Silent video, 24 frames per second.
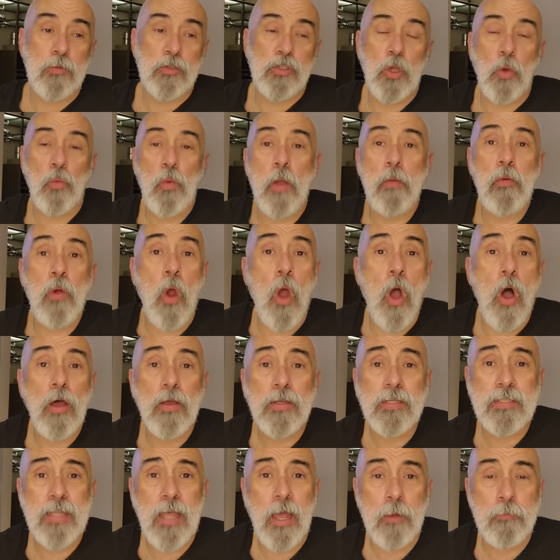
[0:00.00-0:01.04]
So we were
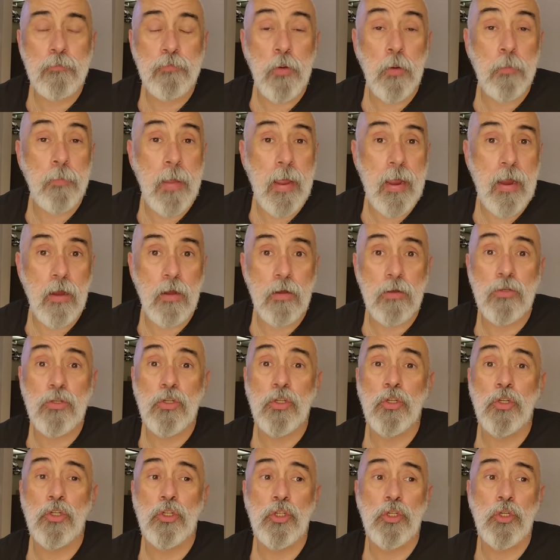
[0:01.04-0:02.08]
all set and
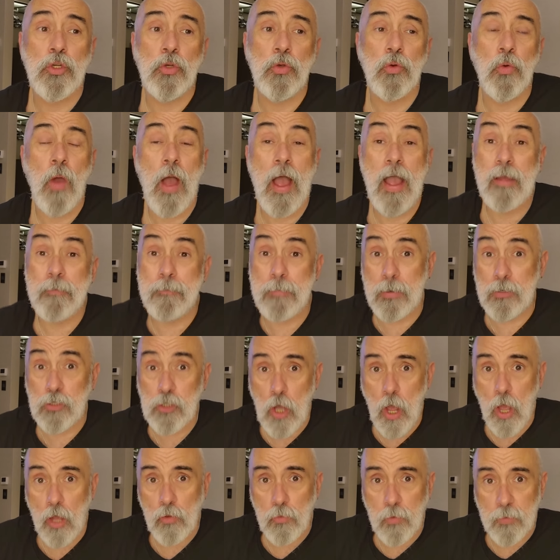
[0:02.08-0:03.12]
prepared to, I had been
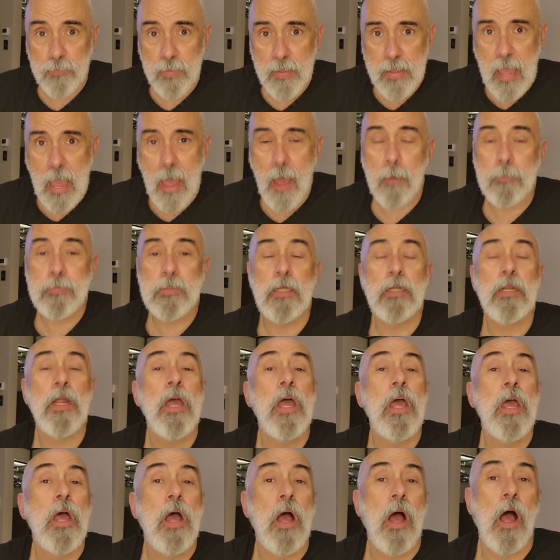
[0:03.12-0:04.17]
talking with the captain.
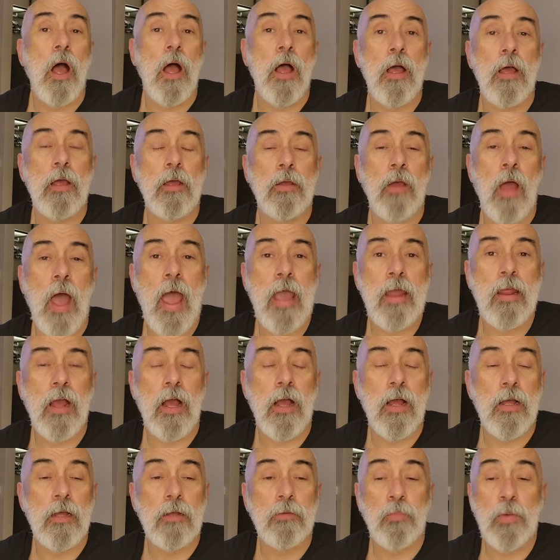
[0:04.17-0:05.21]

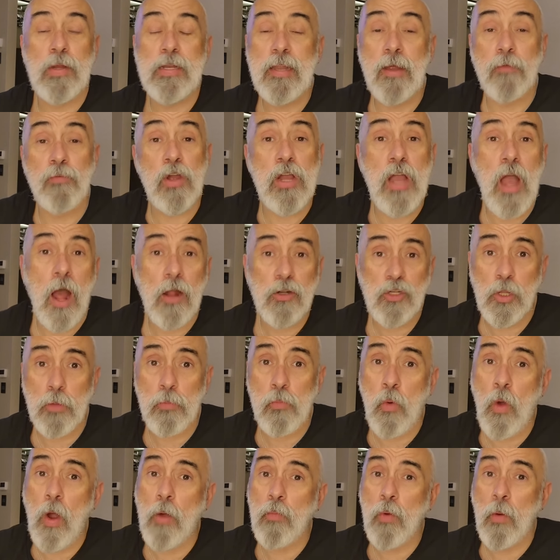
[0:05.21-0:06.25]
We never got to the
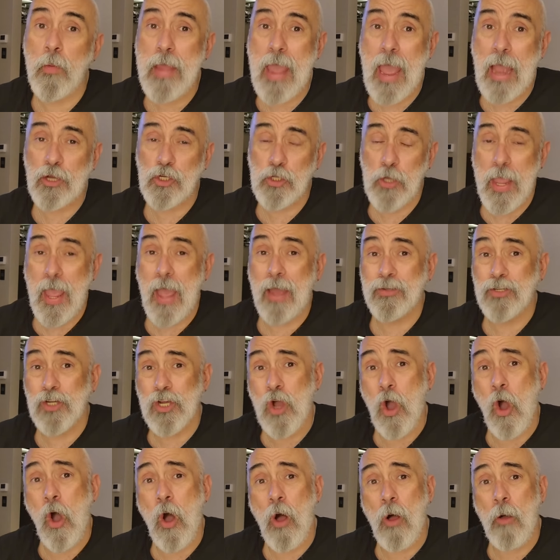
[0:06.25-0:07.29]
point where we actually had to
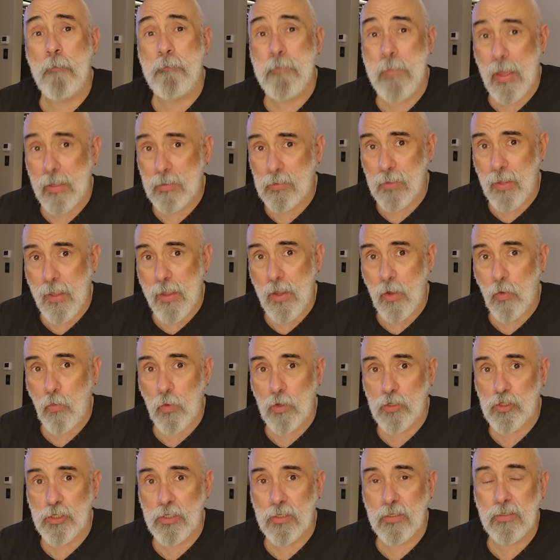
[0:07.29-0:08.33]
call MedLink,
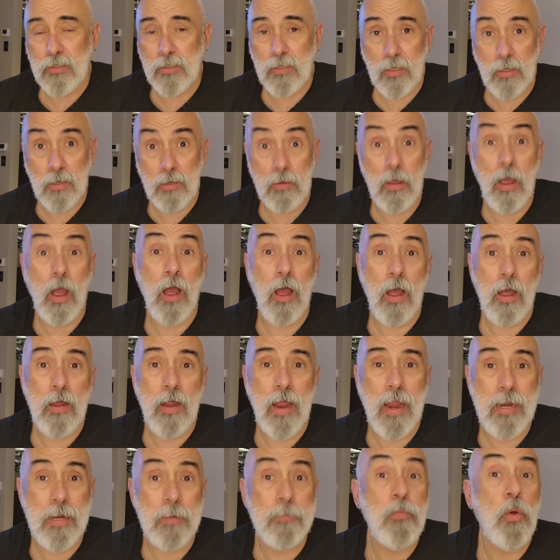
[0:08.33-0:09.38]
which is the
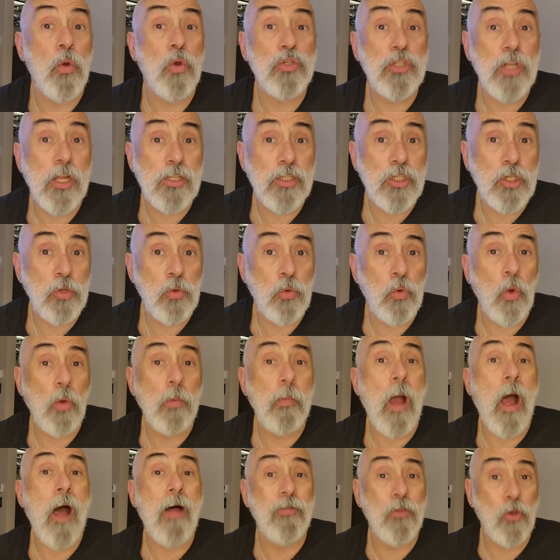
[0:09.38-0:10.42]
an emergency
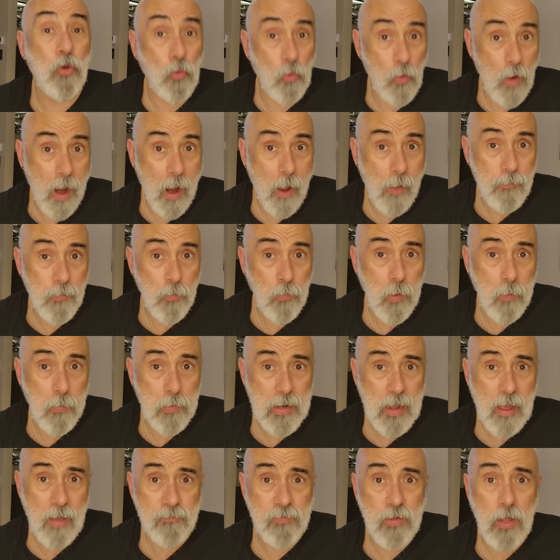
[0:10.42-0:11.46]
room on the ground that we
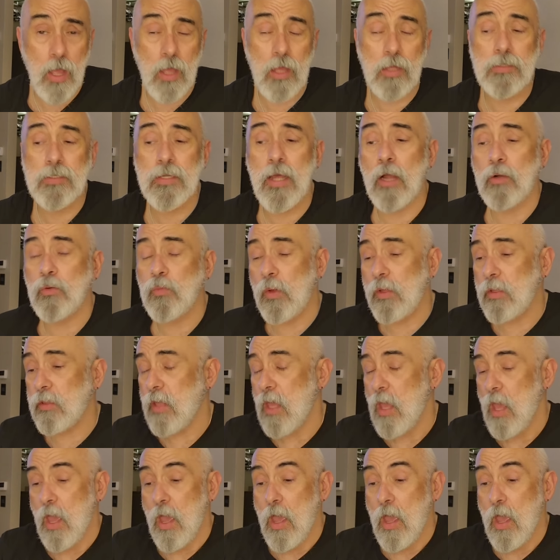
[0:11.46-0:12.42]
would have contact with.